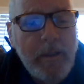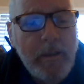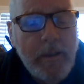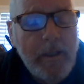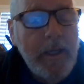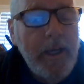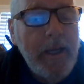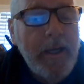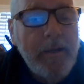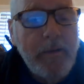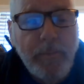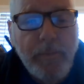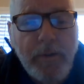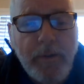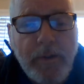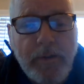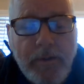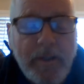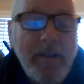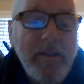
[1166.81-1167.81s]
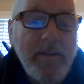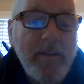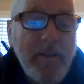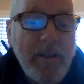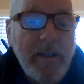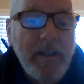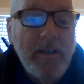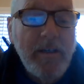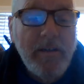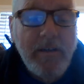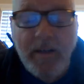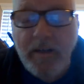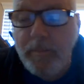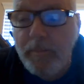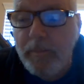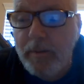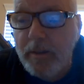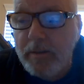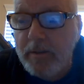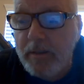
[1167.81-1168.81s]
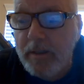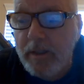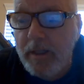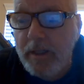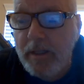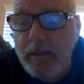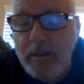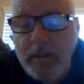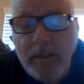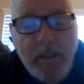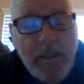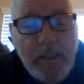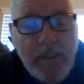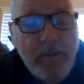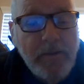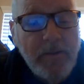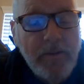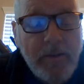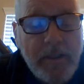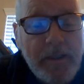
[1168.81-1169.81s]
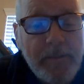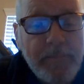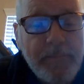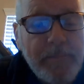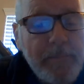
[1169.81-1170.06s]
the gas price that is going to hit 10 bucks a gallon easily